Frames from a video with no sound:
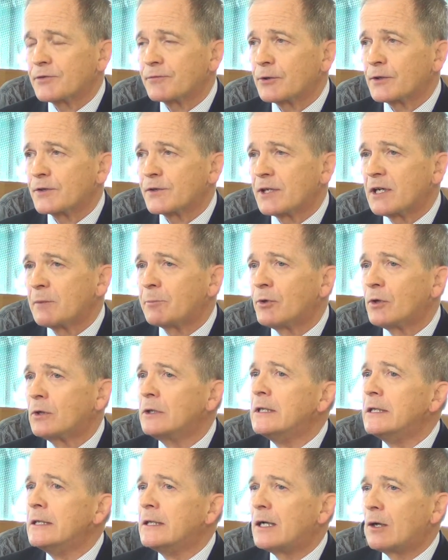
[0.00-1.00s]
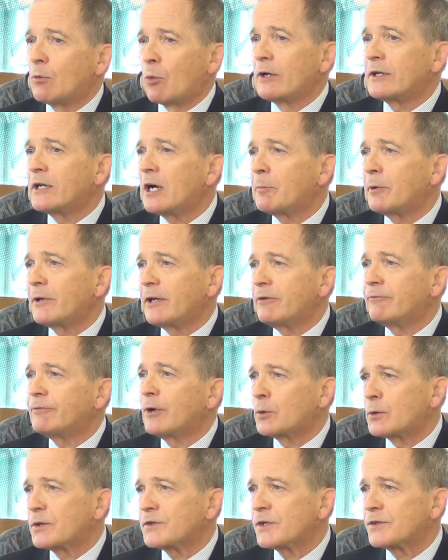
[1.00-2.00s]
For example, one company
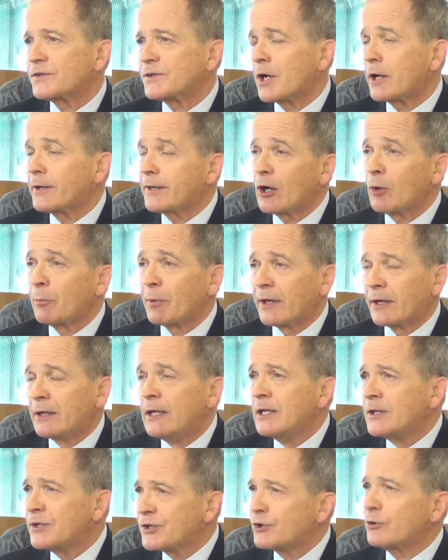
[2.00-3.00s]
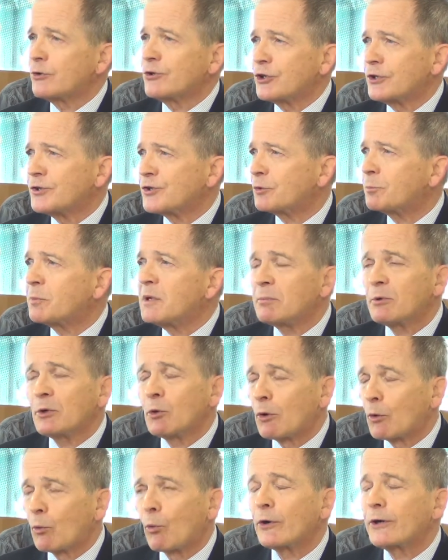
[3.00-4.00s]
focuses on helping surgeons or people
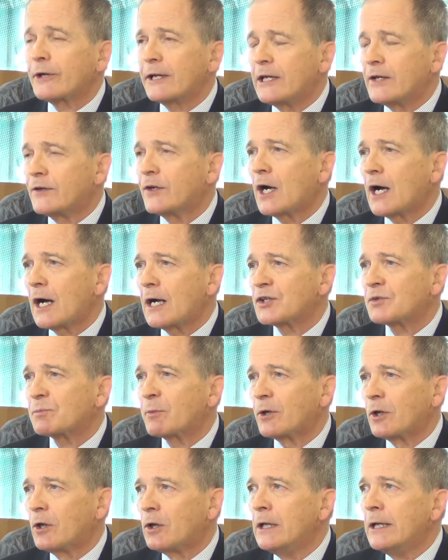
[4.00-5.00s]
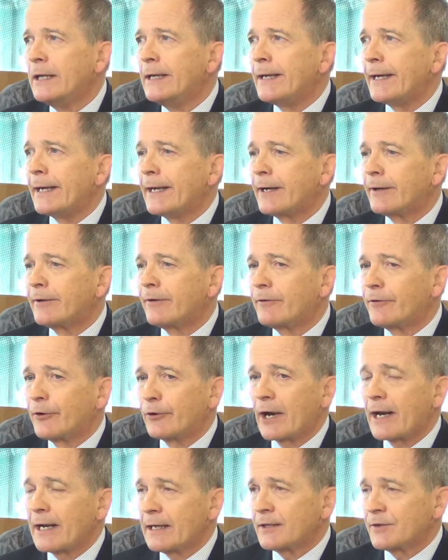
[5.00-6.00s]
who are working in the hospital and
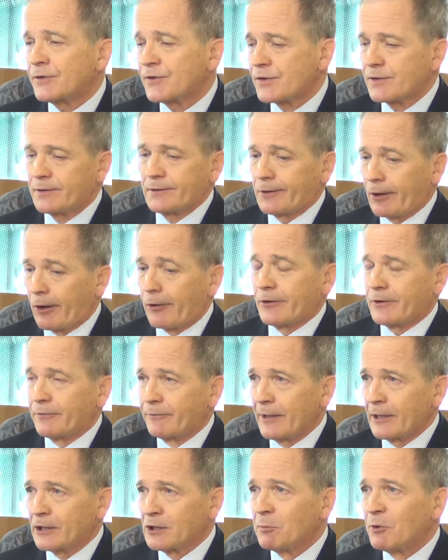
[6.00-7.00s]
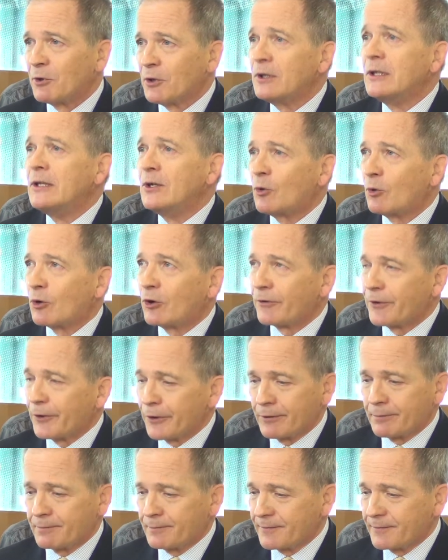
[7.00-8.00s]
their hands aren't available, or they're